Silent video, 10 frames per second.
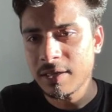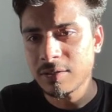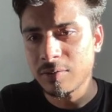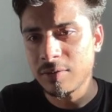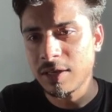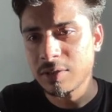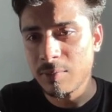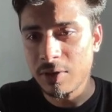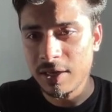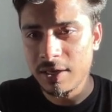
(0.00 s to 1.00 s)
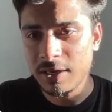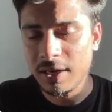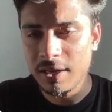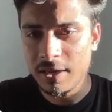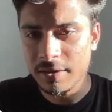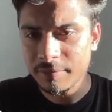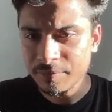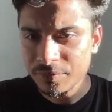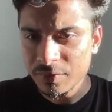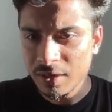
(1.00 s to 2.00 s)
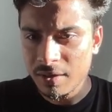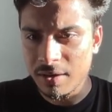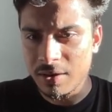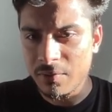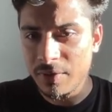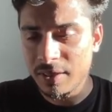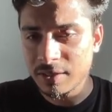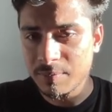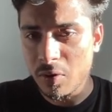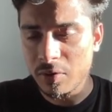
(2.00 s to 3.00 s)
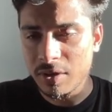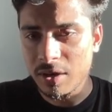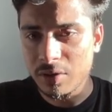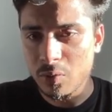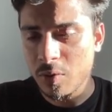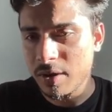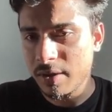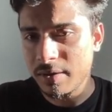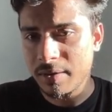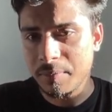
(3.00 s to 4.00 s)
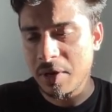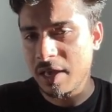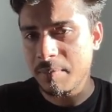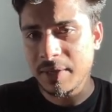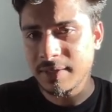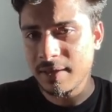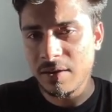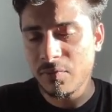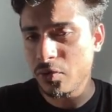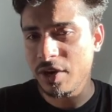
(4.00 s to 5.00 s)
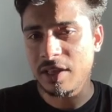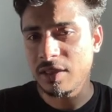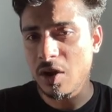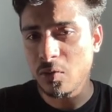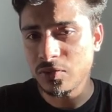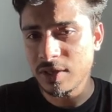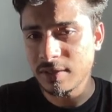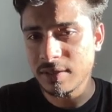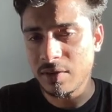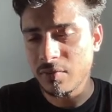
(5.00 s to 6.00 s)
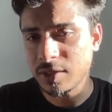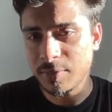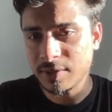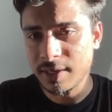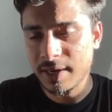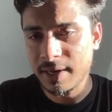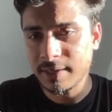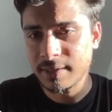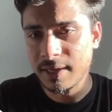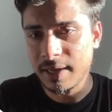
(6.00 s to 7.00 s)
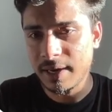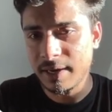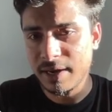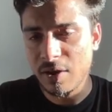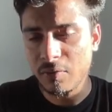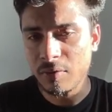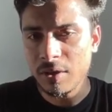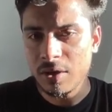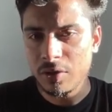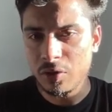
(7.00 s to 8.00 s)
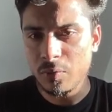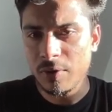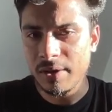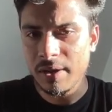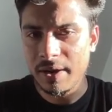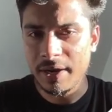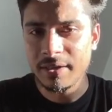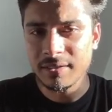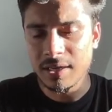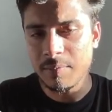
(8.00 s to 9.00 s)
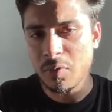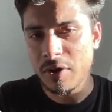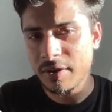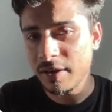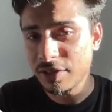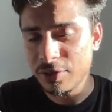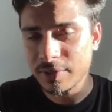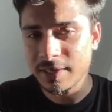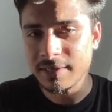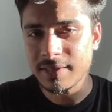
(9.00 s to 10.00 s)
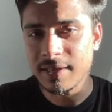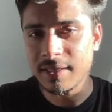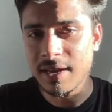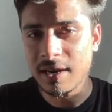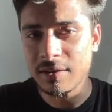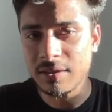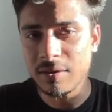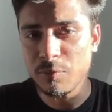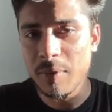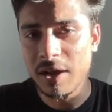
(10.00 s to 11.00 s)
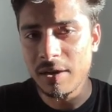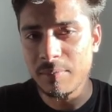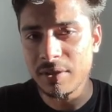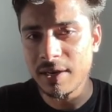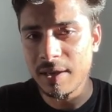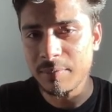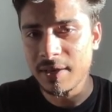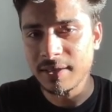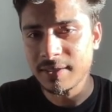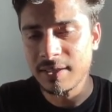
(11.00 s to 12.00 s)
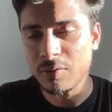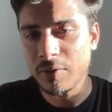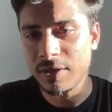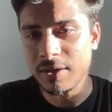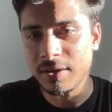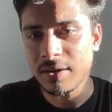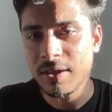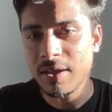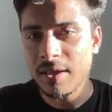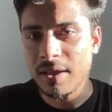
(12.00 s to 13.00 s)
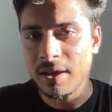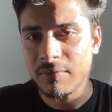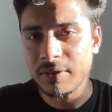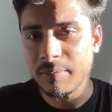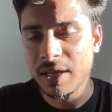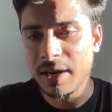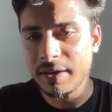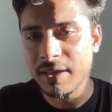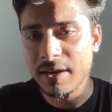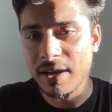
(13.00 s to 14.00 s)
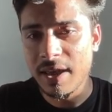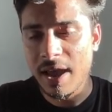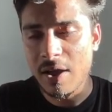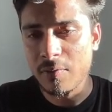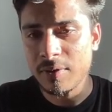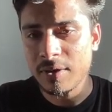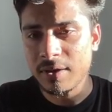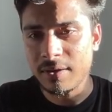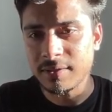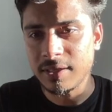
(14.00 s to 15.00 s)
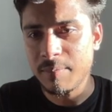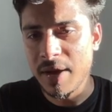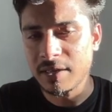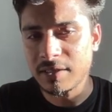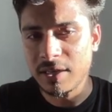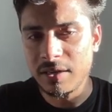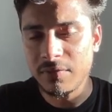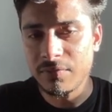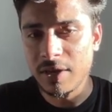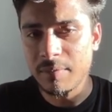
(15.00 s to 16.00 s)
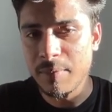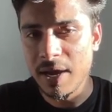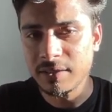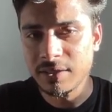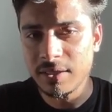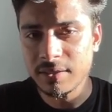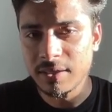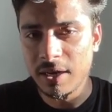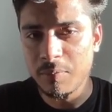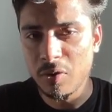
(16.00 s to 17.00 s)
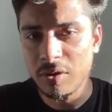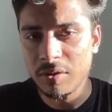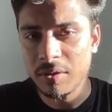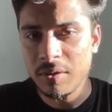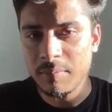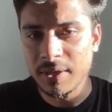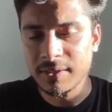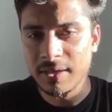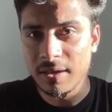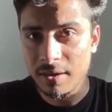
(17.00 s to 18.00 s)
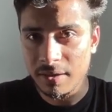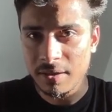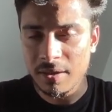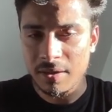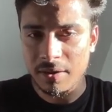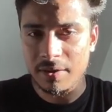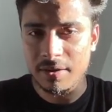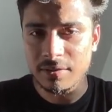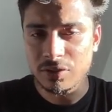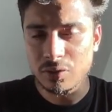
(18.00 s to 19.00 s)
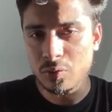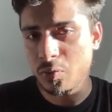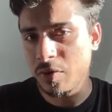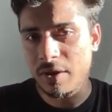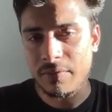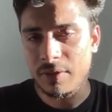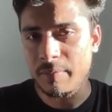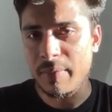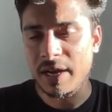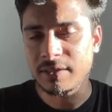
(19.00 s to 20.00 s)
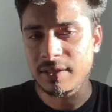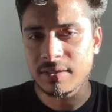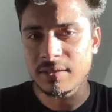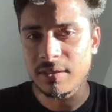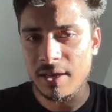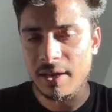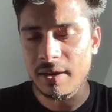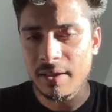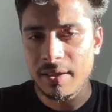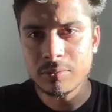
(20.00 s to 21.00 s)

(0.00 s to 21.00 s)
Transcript: So that's what he did here with this podcast token, like basically 49,000 requests per second. And now you will hit this endpoint continuously, seeing that the mobile number that I'm guessing over here and with the mail ID that I have, does it match? And if that match, this endpoint basically returns true if the match is there.